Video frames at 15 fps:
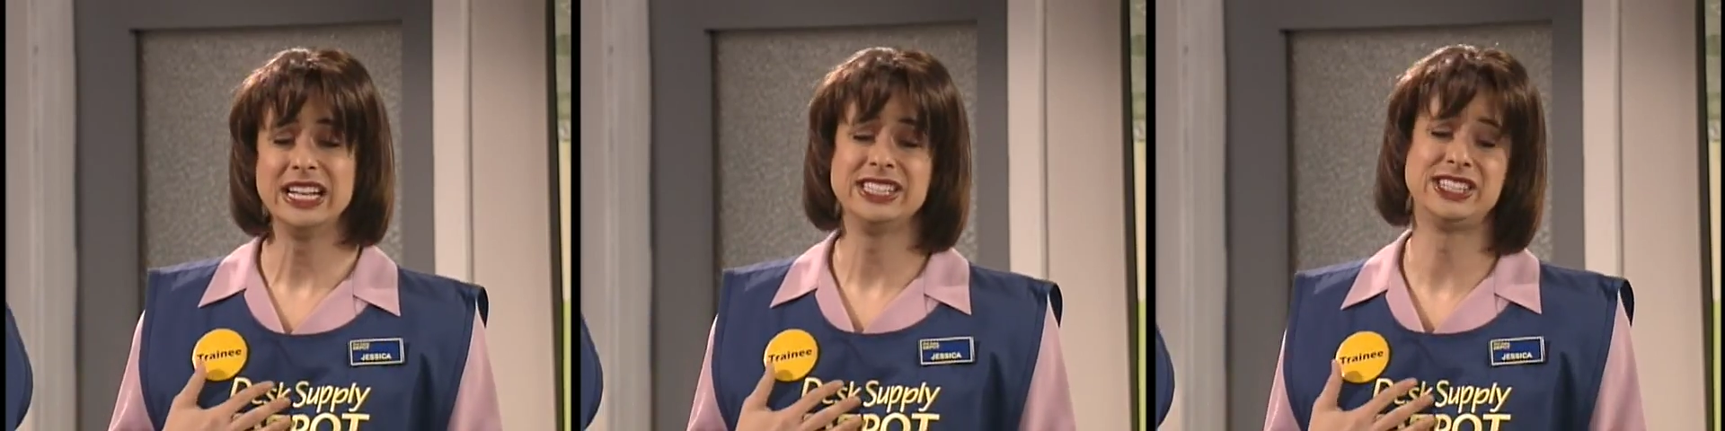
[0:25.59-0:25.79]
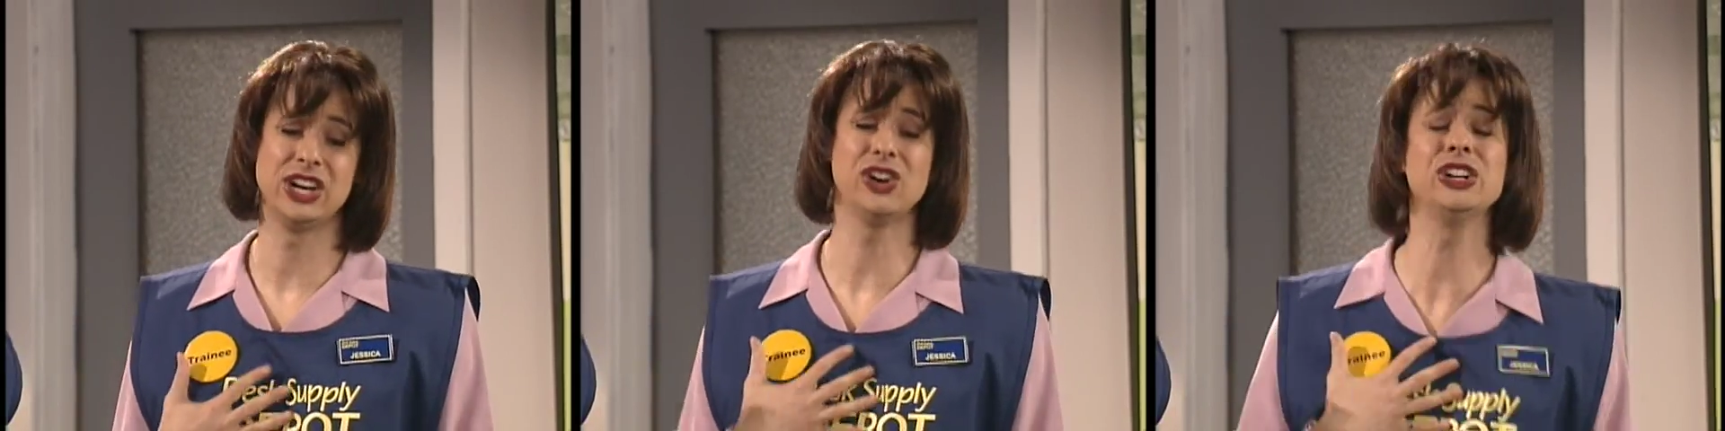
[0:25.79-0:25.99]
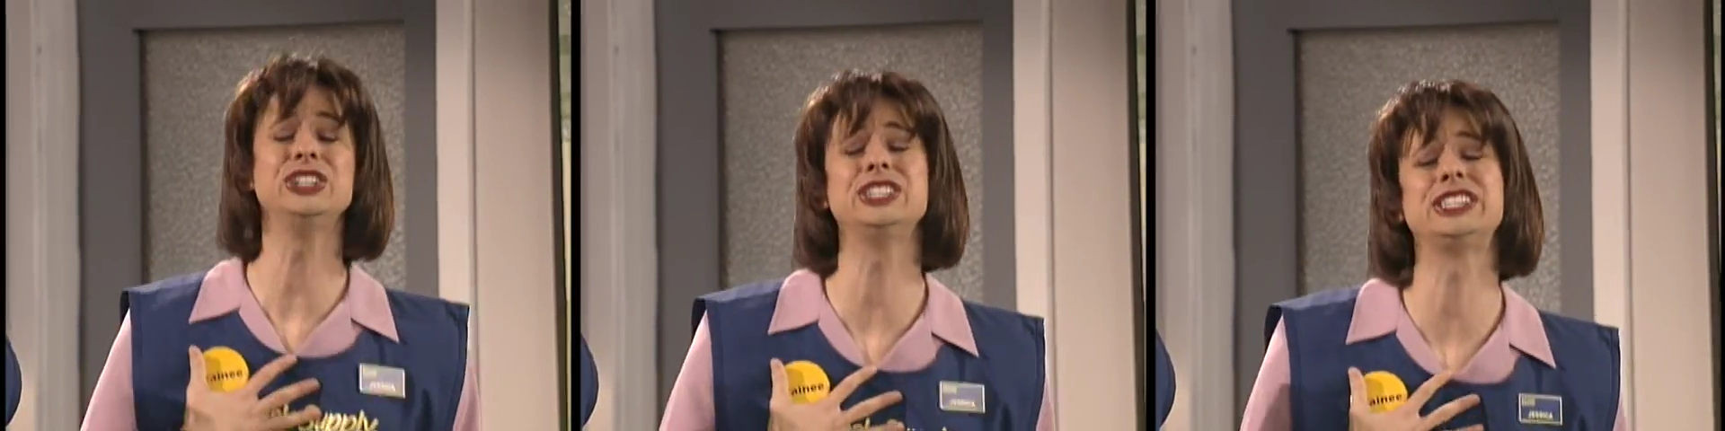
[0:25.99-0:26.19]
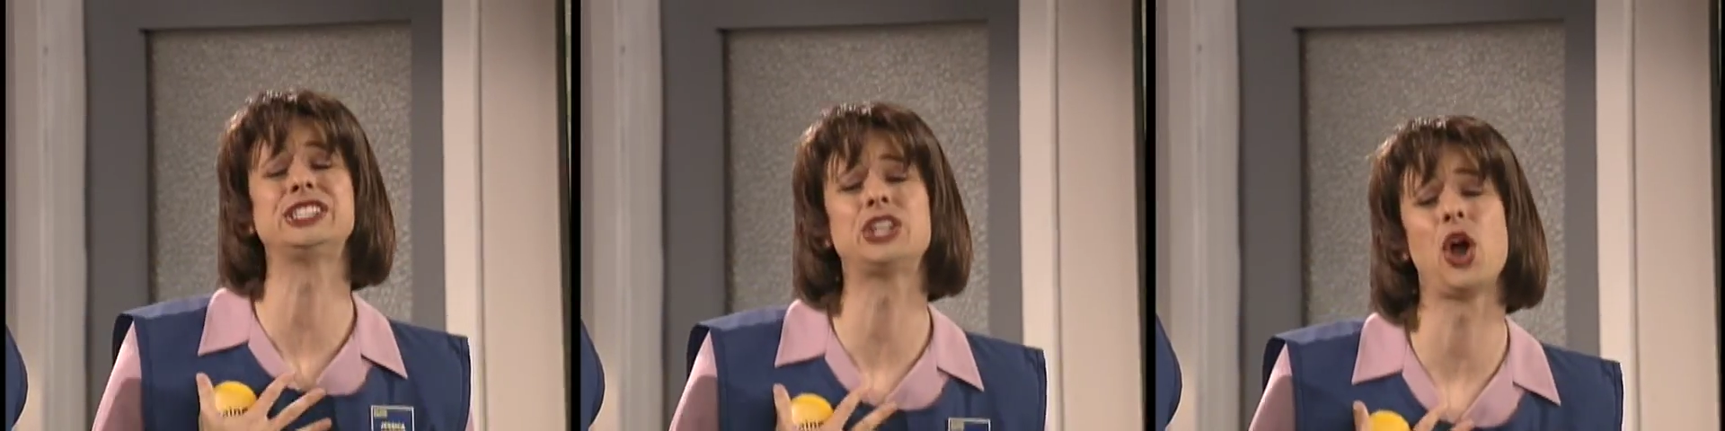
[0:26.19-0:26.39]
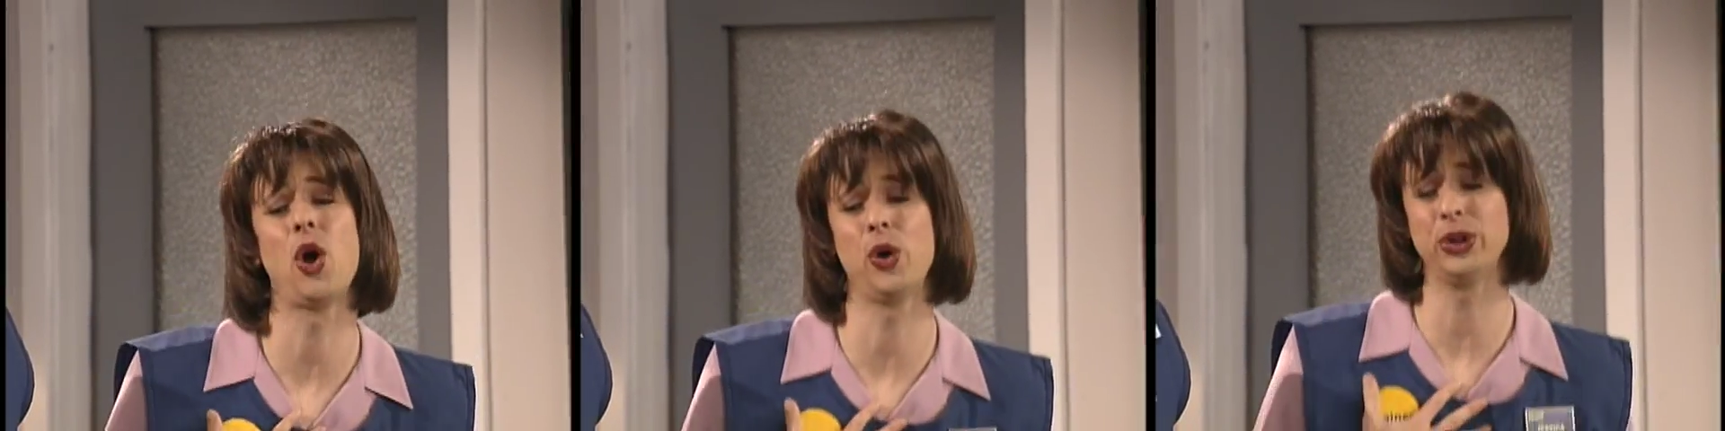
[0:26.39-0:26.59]
Daryl just
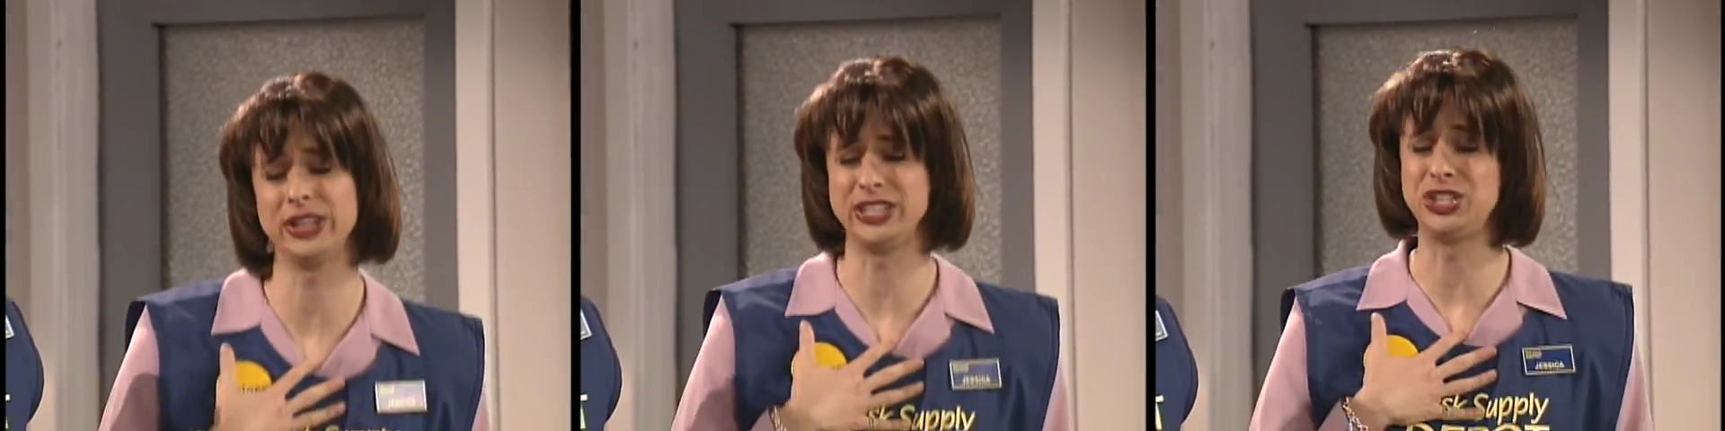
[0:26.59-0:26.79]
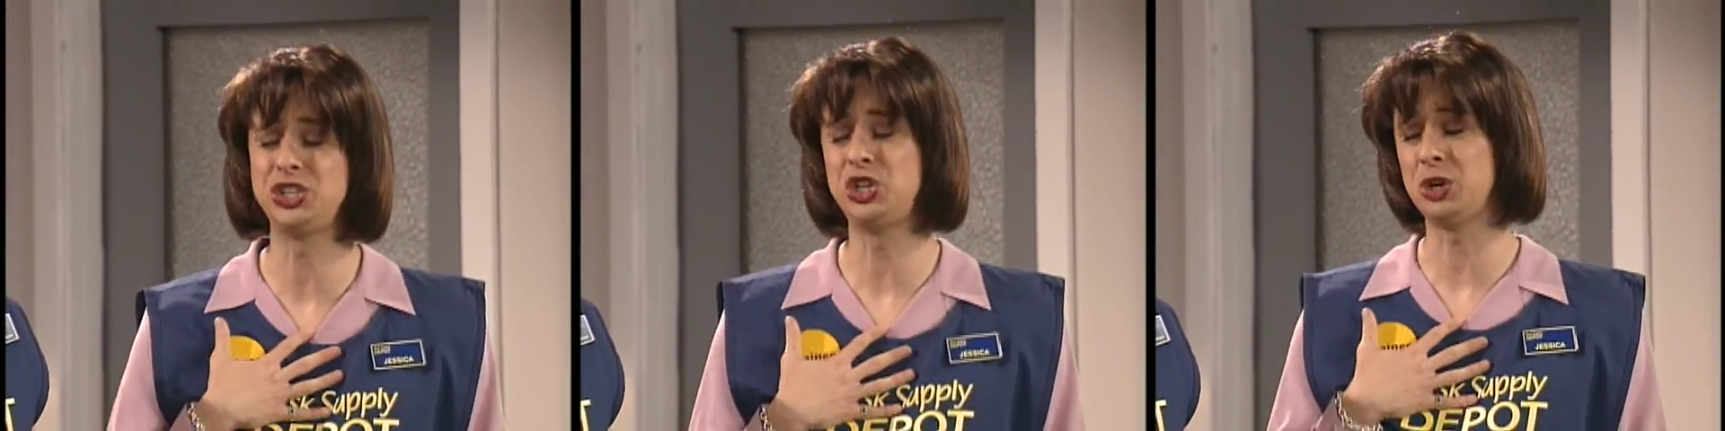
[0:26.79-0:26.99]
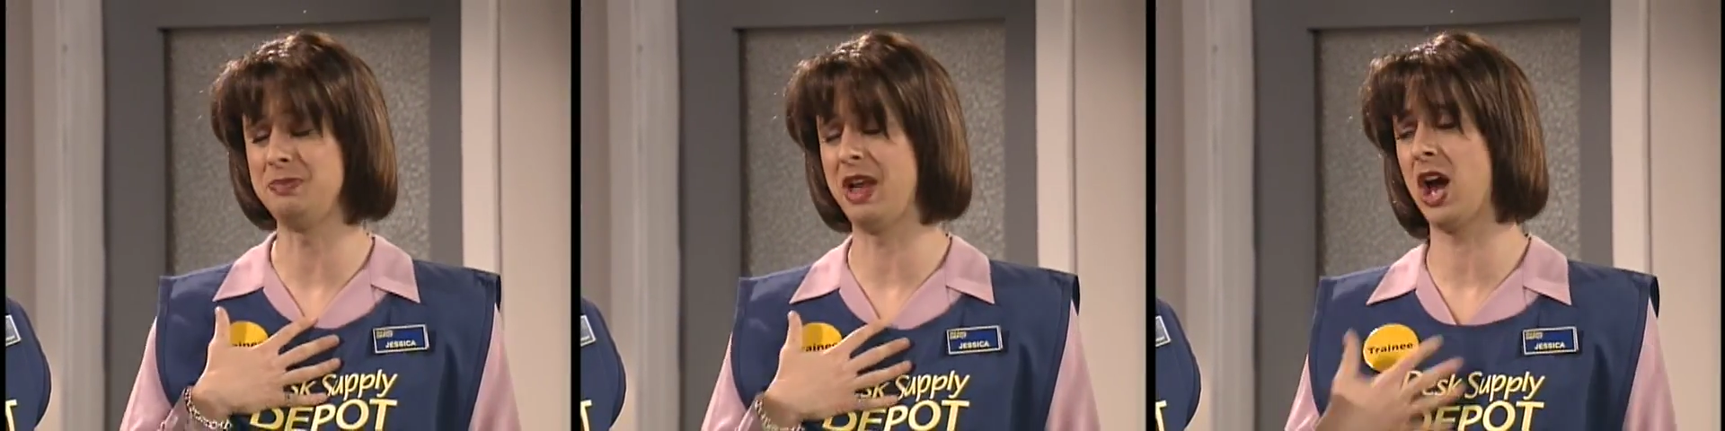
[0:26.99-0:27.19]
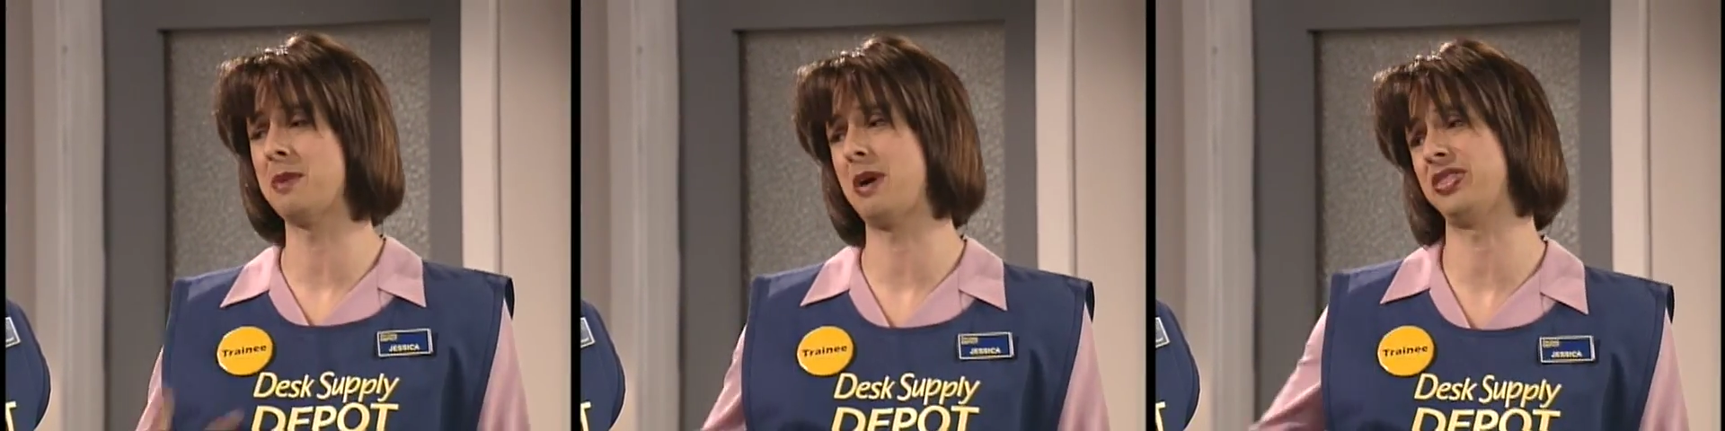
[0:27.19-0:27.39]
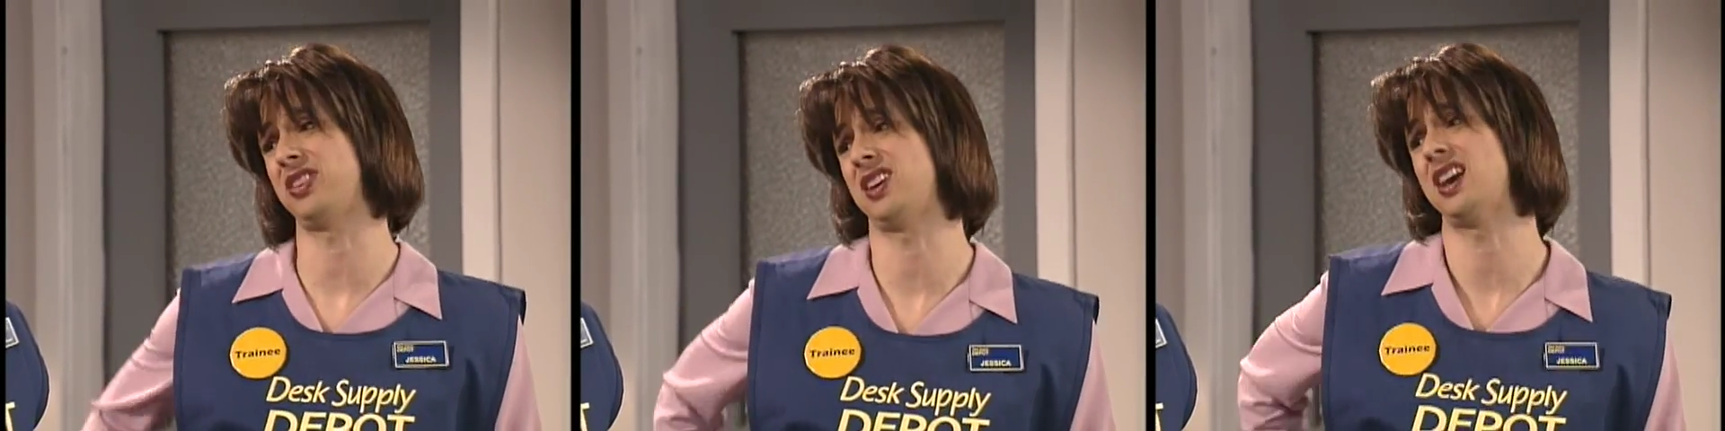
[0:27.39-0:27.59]
totally chewed me out about the